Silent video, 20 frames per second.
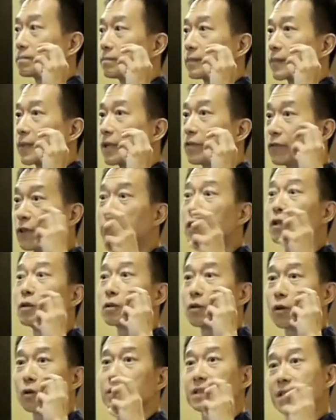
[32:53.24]
the video
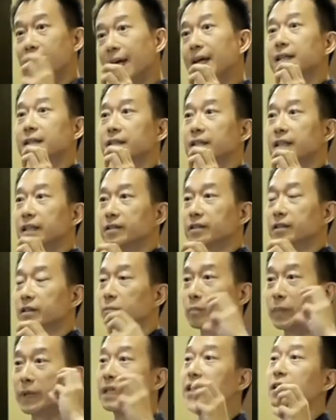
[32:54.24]
content the
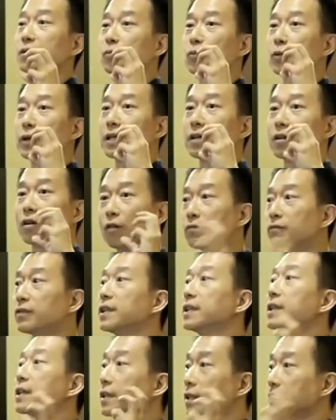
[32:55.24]
minute we
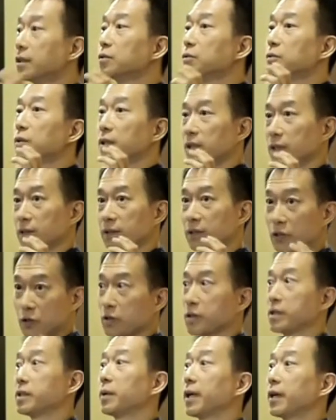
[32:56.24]
convert it into a
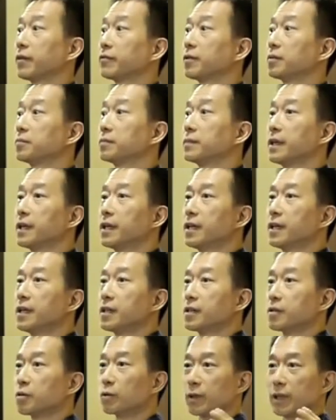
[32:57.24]
digital platform.
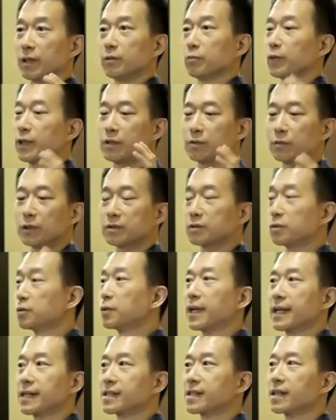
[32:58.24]
So when you want to do,
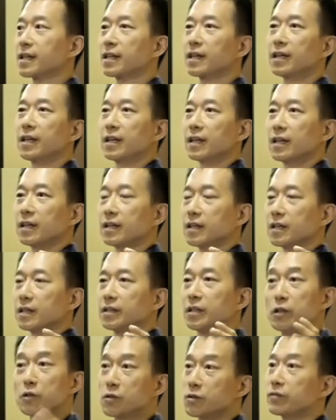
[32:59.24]
let's say,
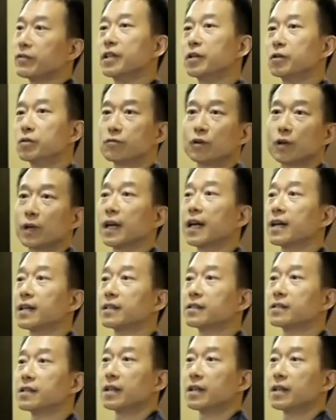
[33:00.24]
news videos for clients,